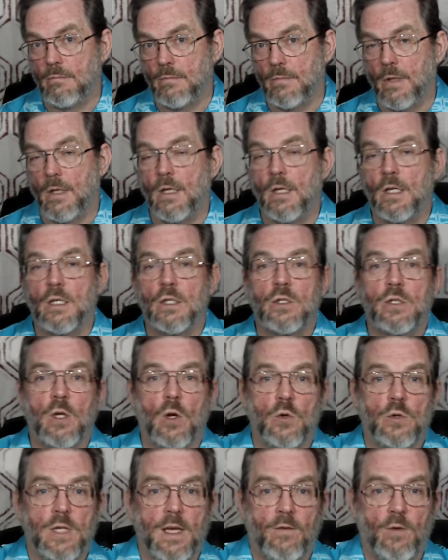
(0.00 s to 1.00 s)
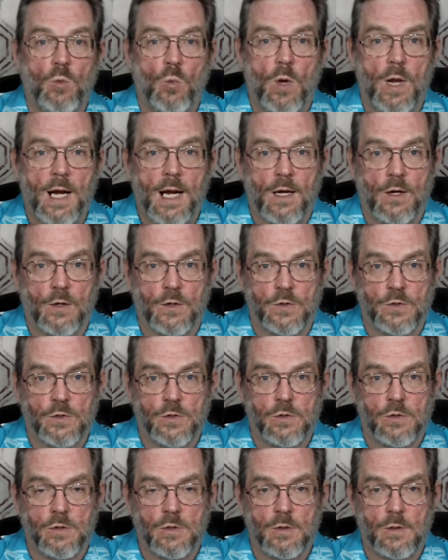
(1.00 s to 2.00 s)
so is everyone else.
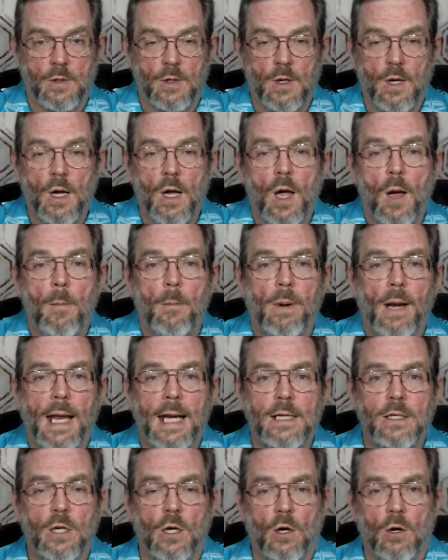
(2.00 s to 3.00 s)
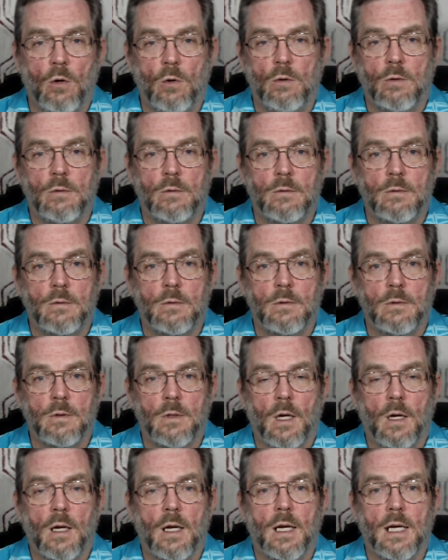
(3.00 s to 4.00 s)
Plato
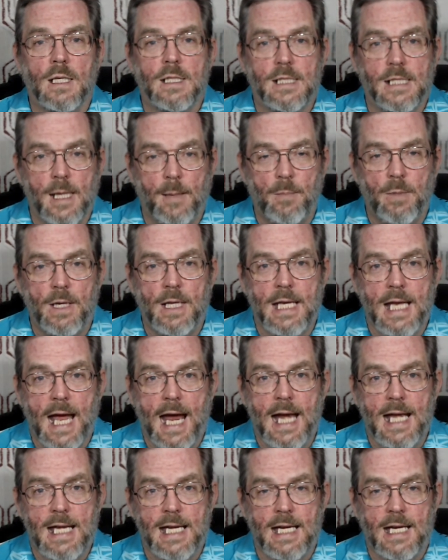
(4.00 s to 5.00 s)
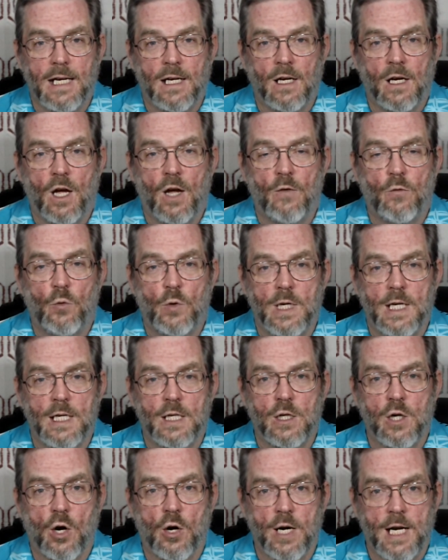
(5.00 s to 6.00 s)
accepted the idea of
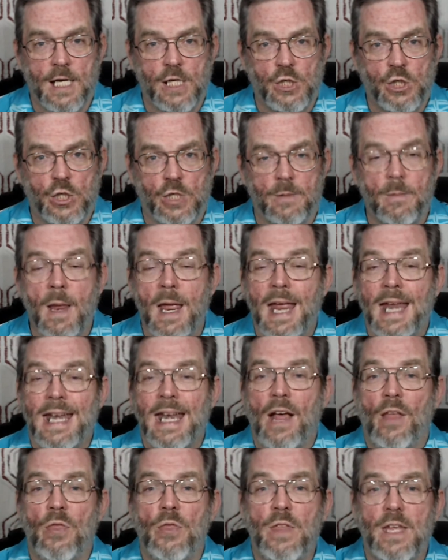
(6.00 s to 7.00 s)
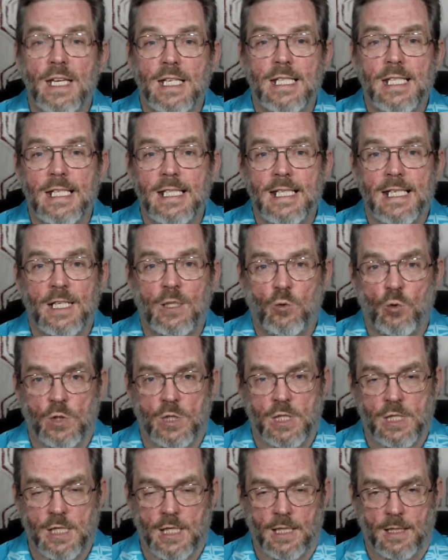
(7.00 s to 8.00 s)
reincarnation. Now, this is
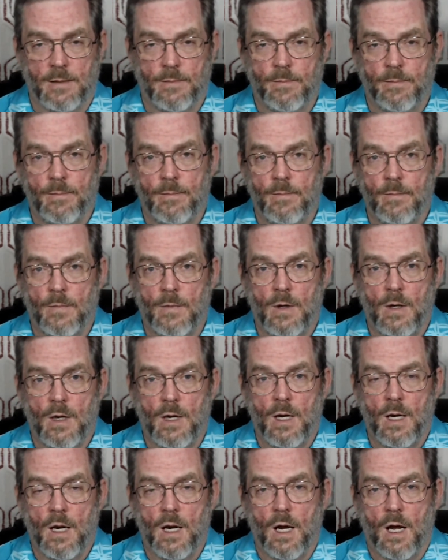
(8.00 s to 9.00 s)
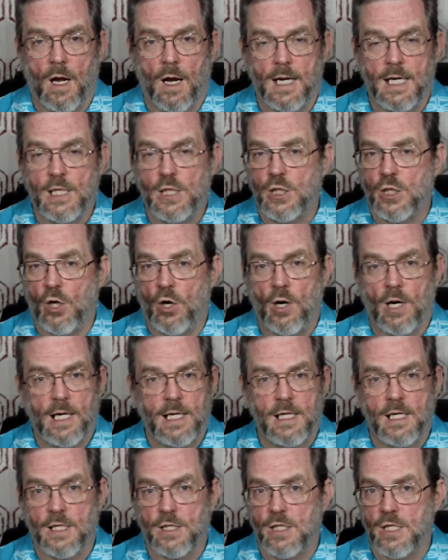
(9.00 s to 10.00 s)
interesting. He certainly
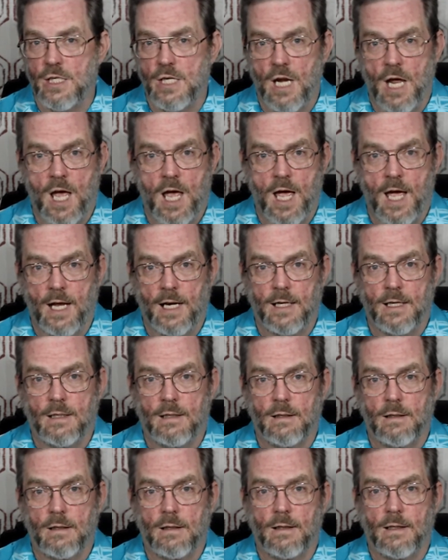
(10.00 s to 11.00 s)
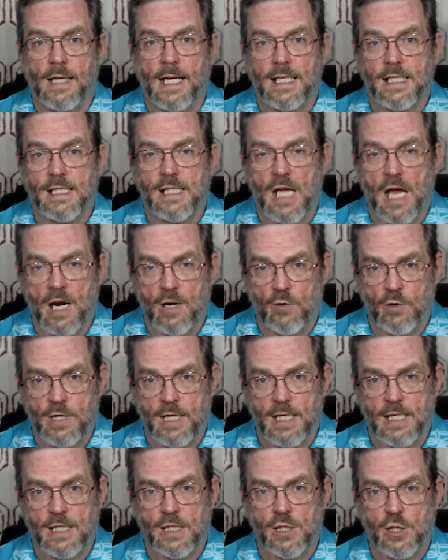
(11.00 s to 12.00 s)
does not let
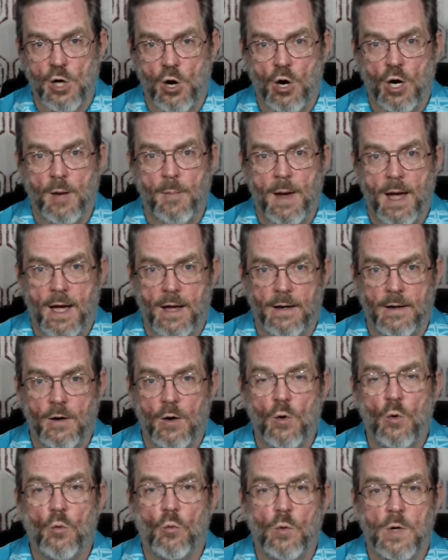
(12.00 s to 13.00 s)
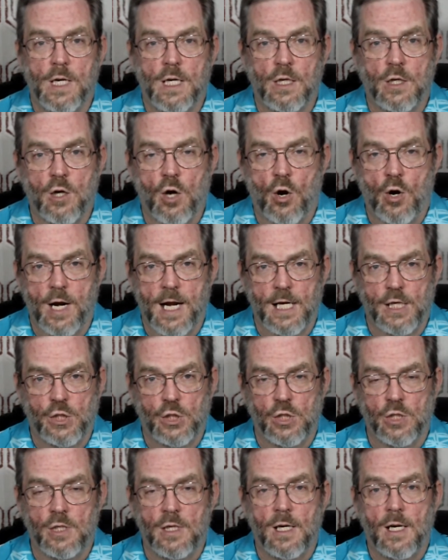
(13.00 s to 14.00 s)
Socrates talk about
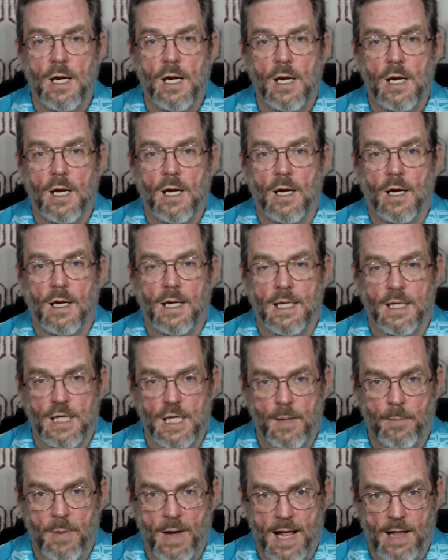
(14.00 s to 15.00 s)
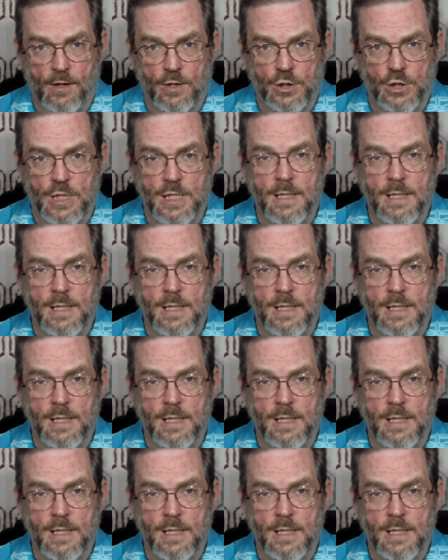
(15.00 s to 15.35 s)
reincarnation in the Apology.